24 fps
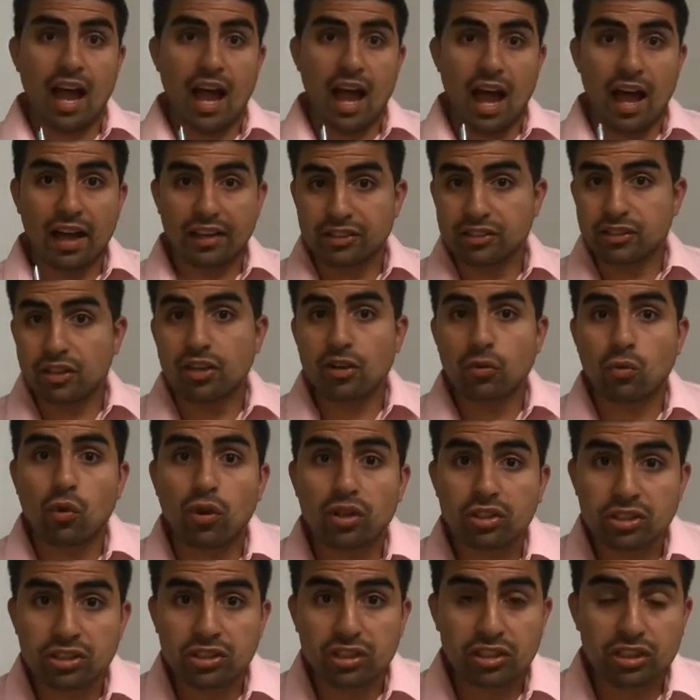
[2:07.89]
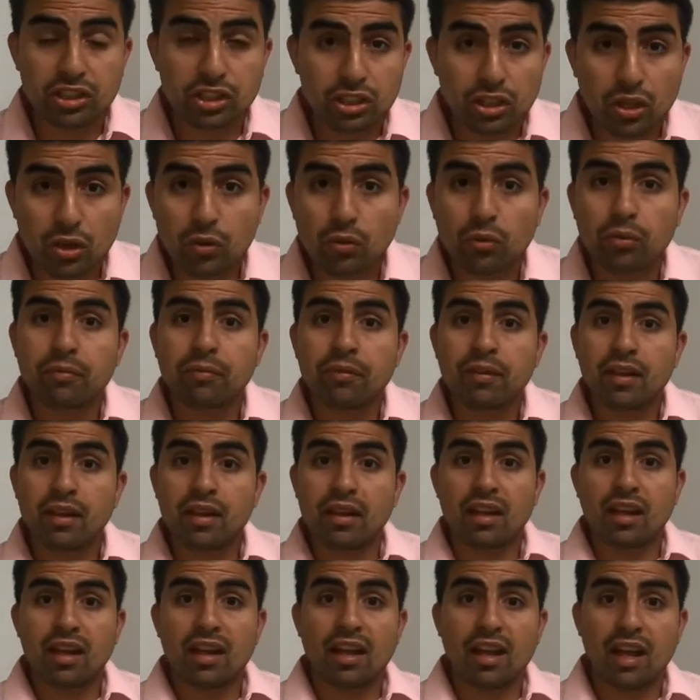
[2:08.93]
I started watching his show,
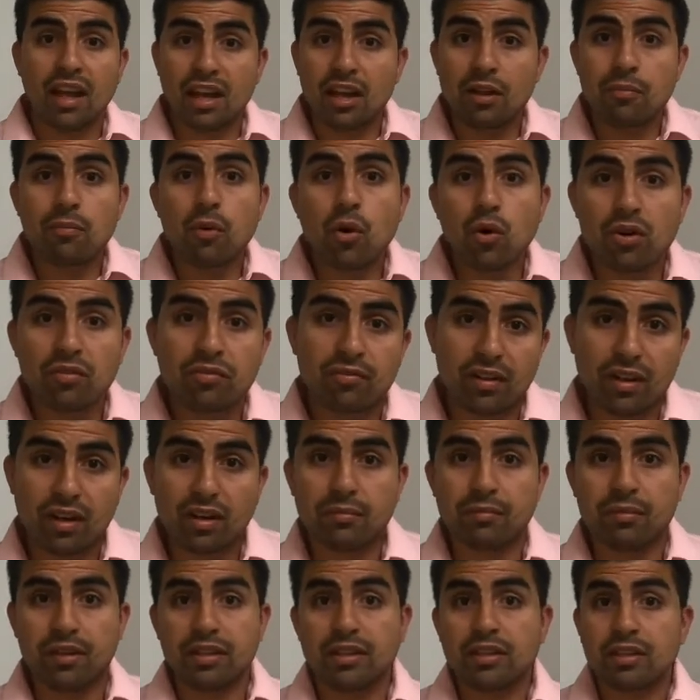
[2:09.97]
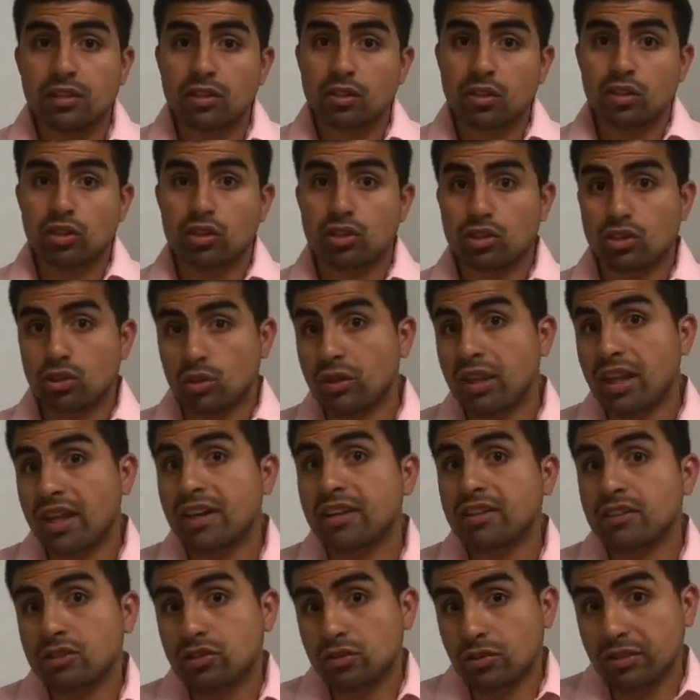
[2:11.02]
and he motivated me to get
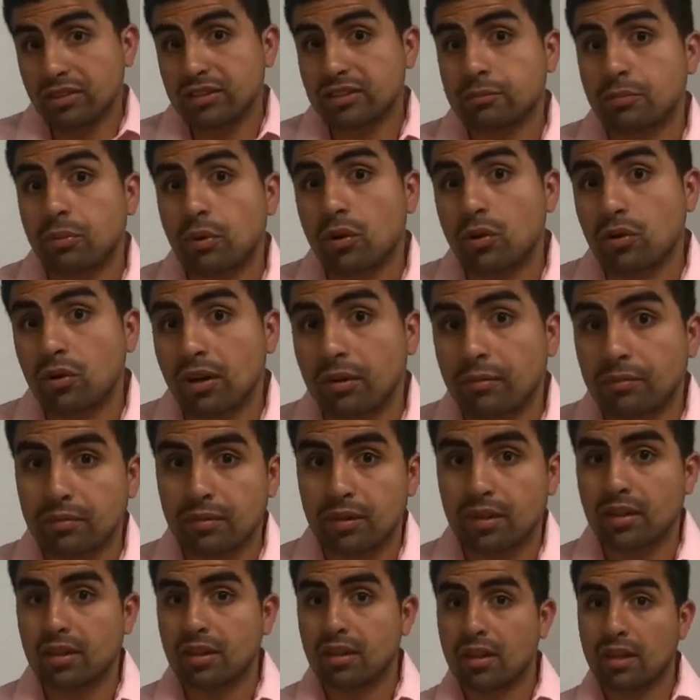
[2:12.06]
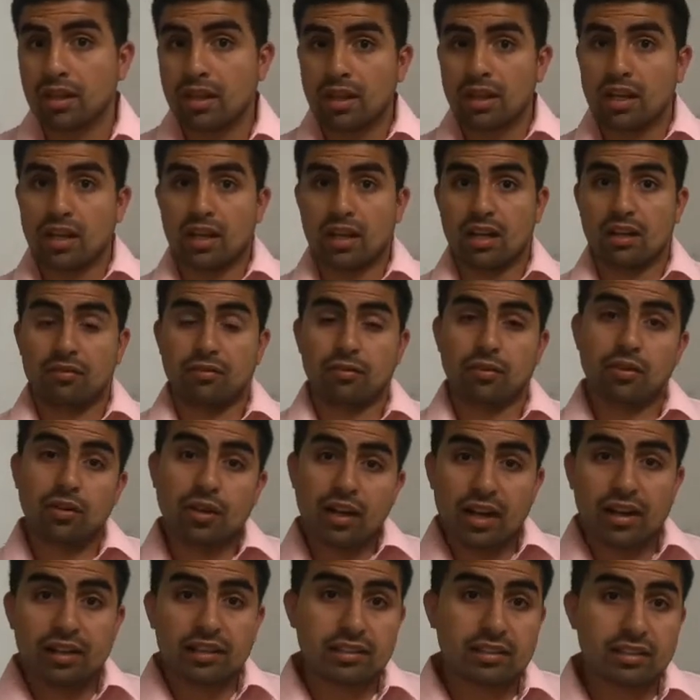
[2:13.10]
into this program. And if you
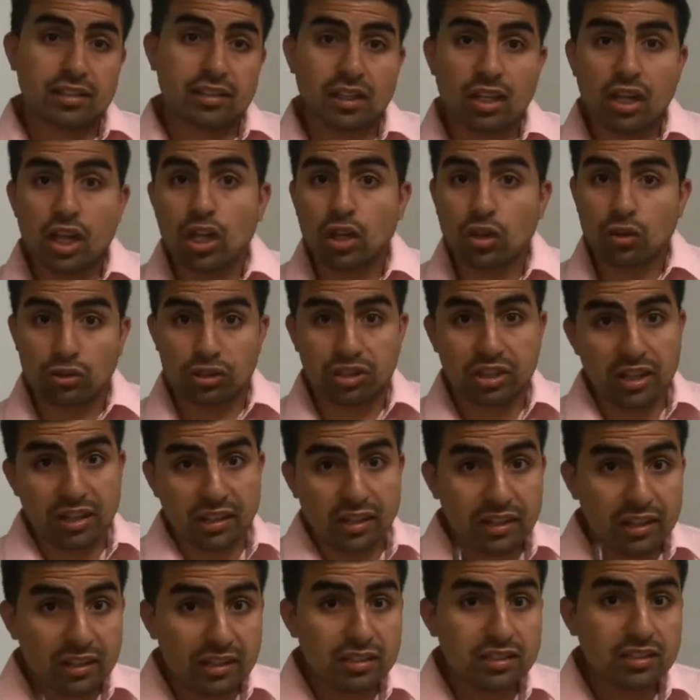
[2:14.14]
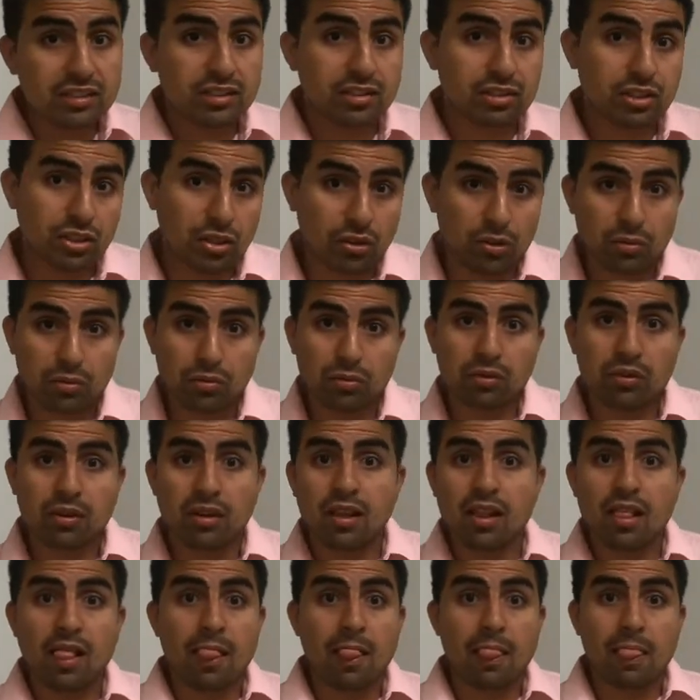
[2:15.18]
guys could check his show,
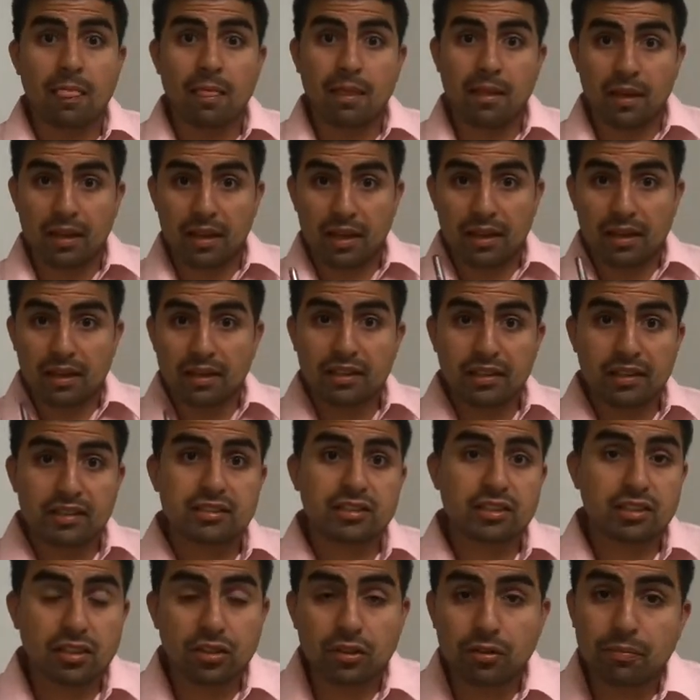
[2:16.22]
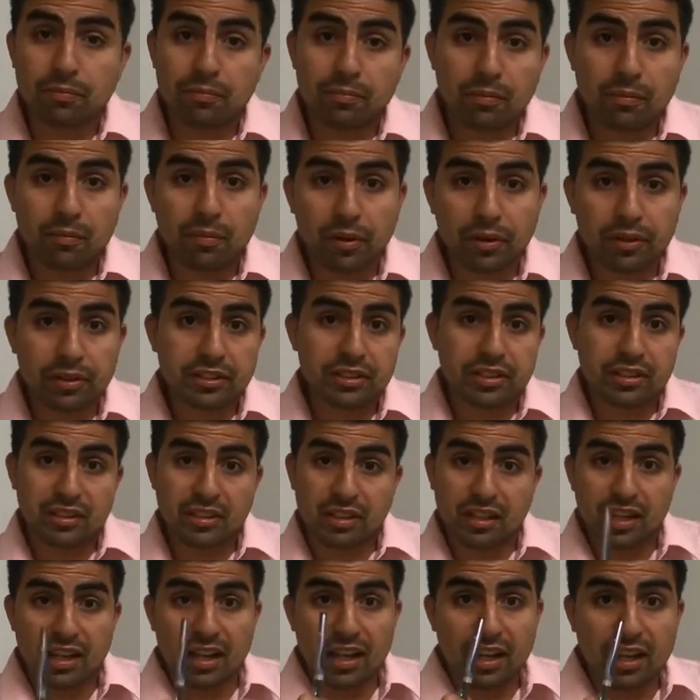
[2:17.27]
he is a good
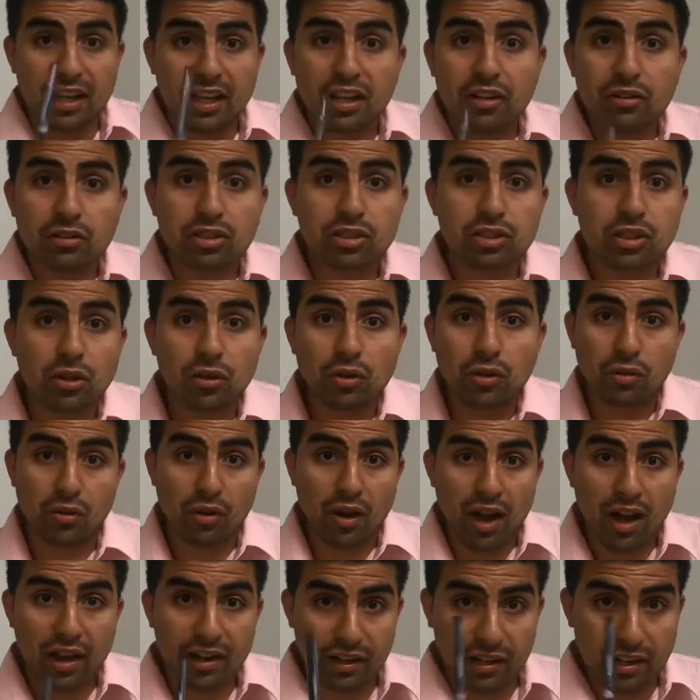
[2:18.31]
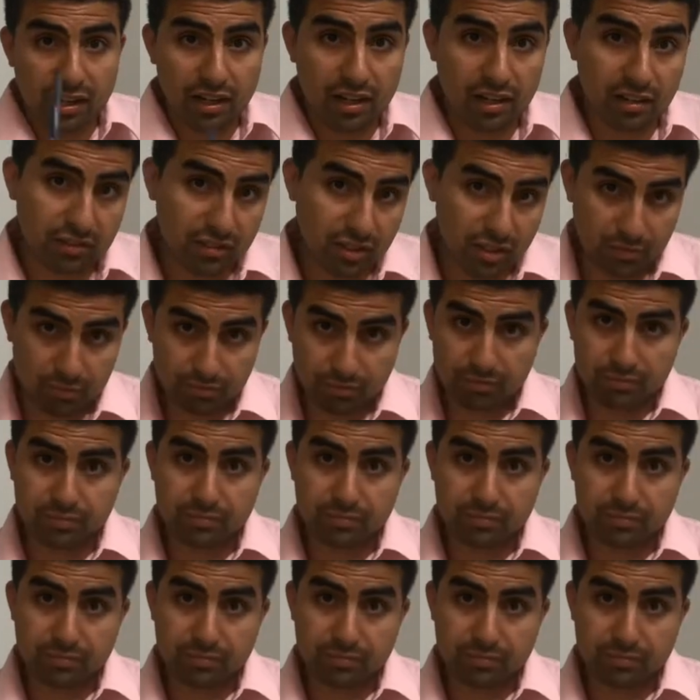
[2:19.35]
person, and he could show you how to get out of debt.